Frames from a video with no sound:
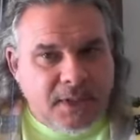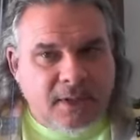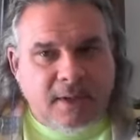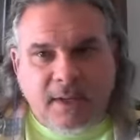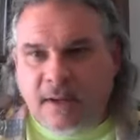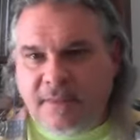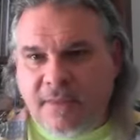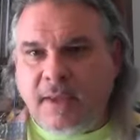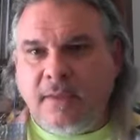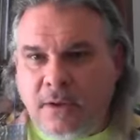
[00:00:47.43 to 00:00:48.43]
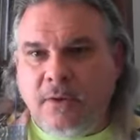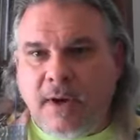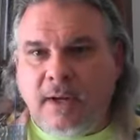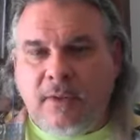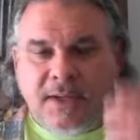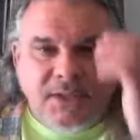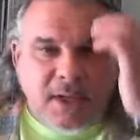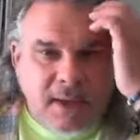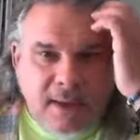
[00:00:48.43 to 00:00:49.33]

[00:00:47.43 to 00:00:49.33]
in a thing that you're analyzing.